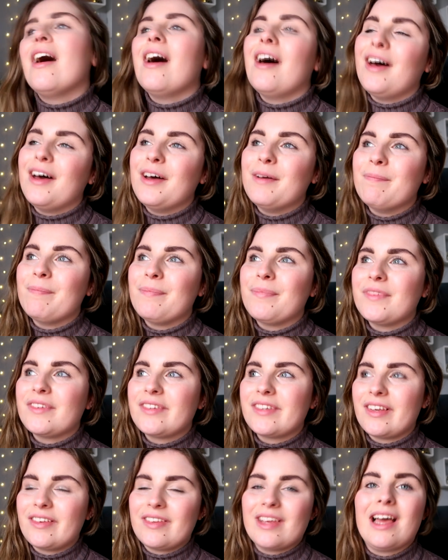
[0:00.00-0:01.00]
Um,
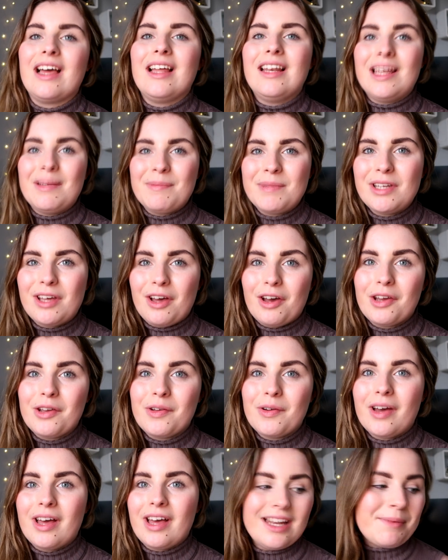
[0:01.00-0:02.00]
so yeah, let me
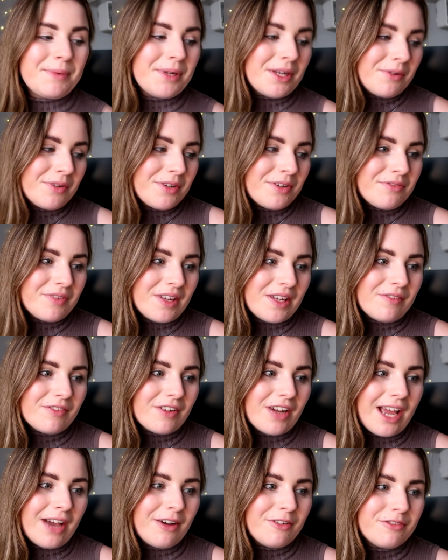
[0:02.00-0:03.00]
know. Let me know what your
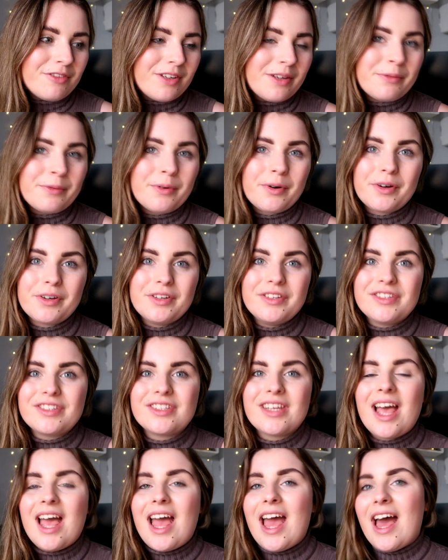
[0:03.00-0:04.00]
favourite outfit was.